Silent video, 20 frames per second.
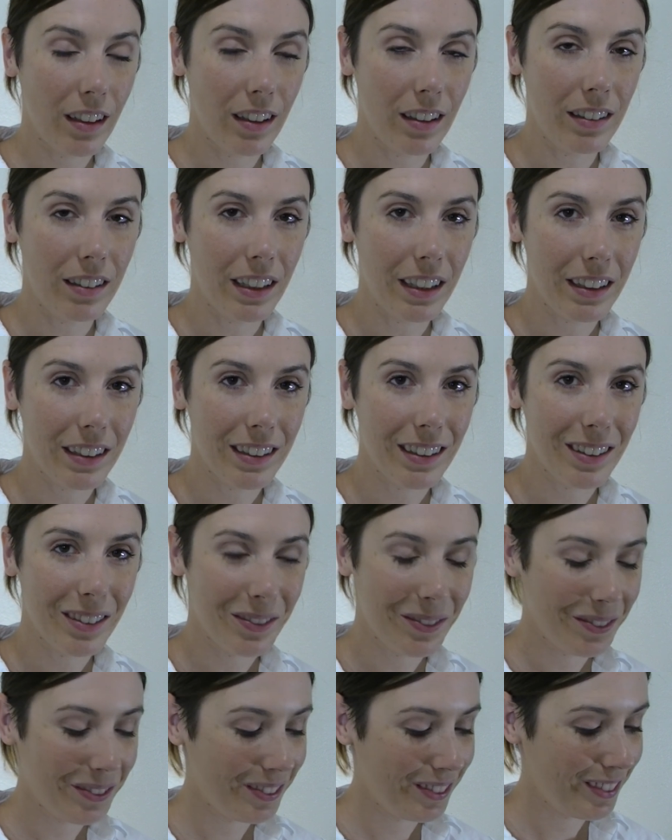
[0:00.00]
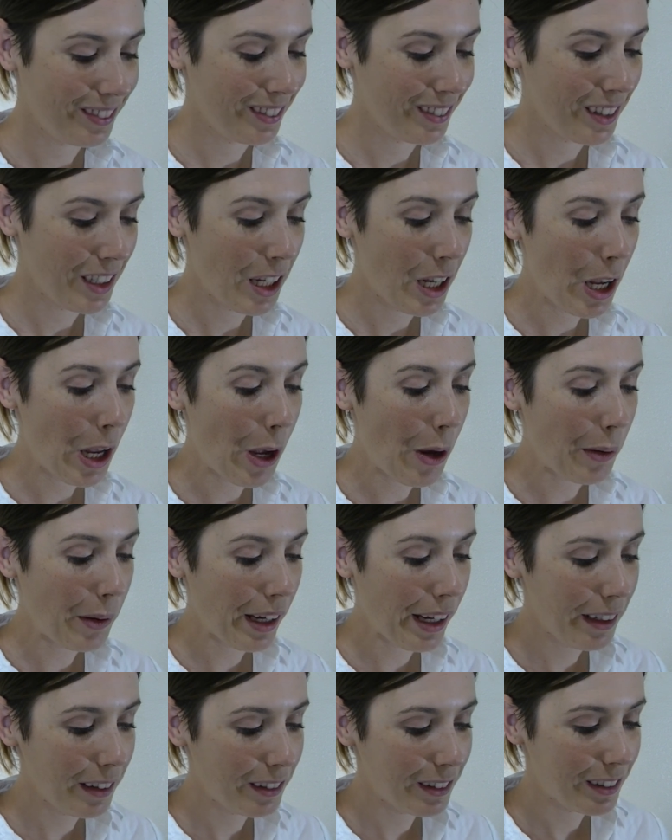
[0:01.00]
All right.
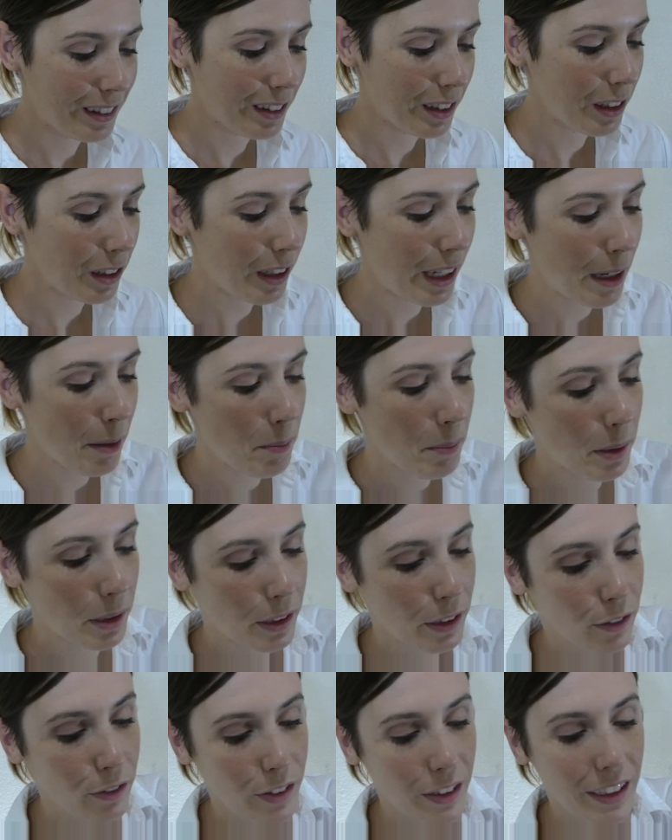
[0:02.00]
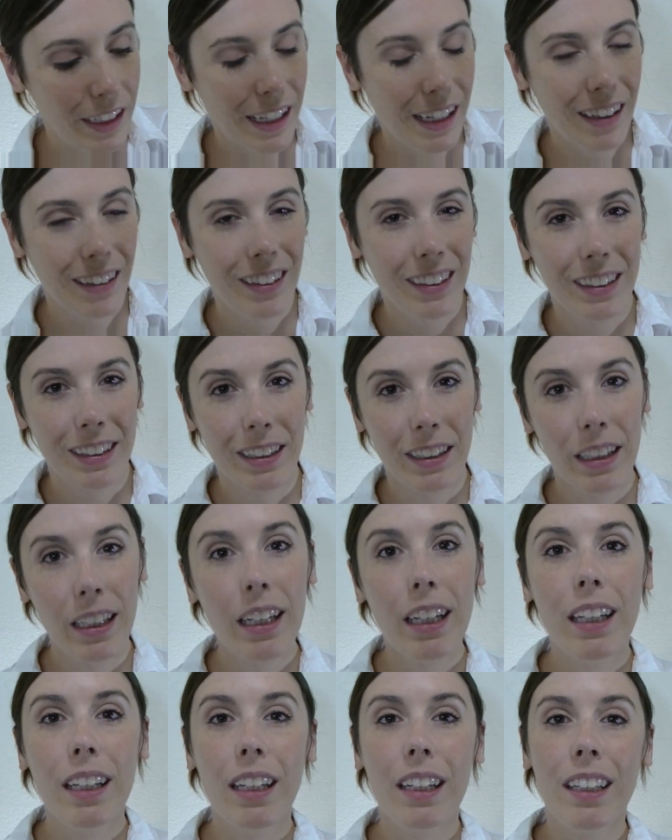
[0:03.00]
Okay. So go ahead and put your foot down.
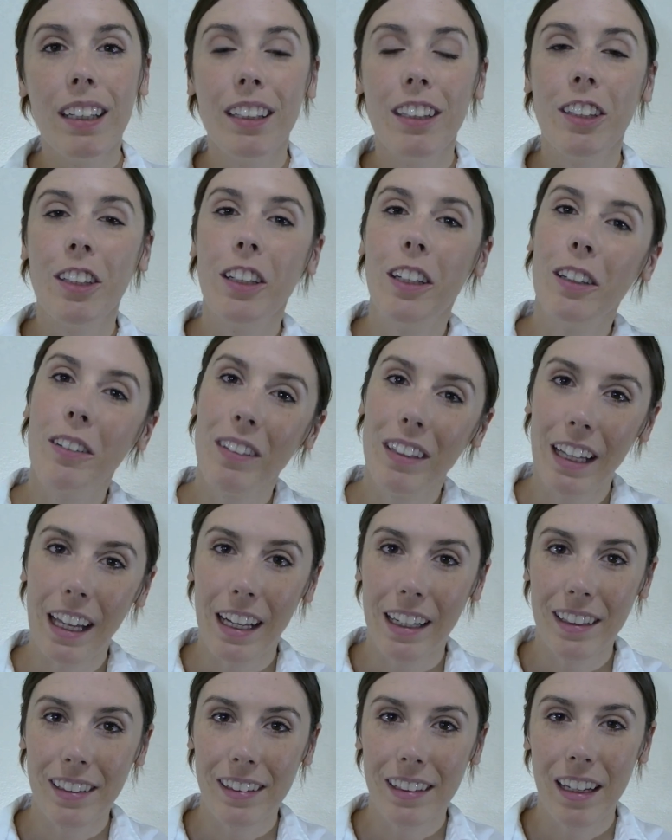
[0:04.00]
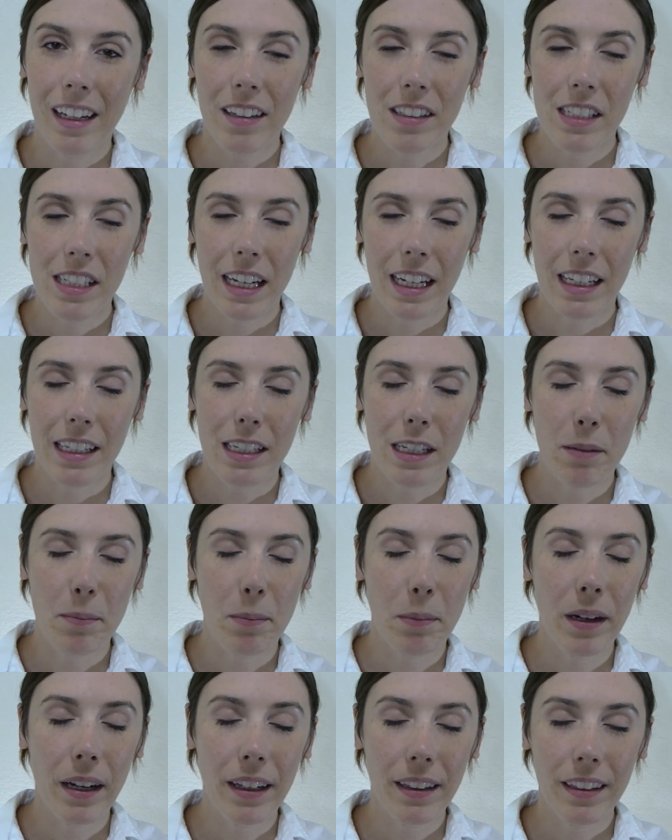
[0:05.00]
You can relax now. Take a deep
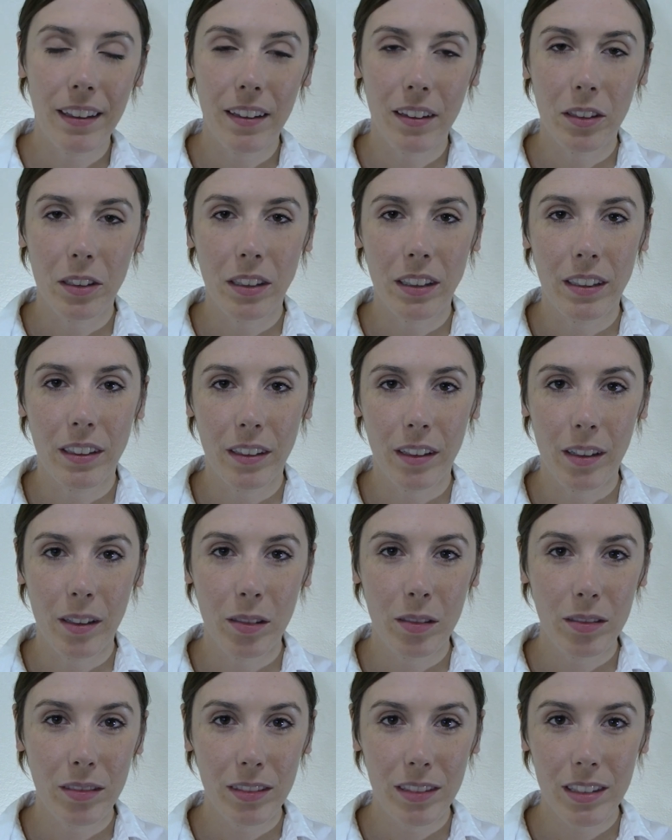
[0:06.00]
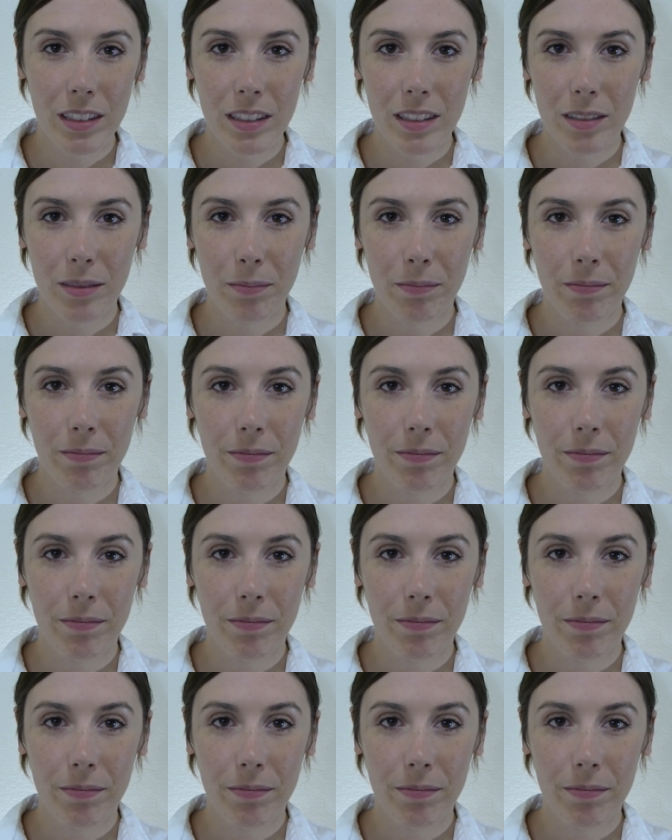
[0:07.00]
breath in through your nose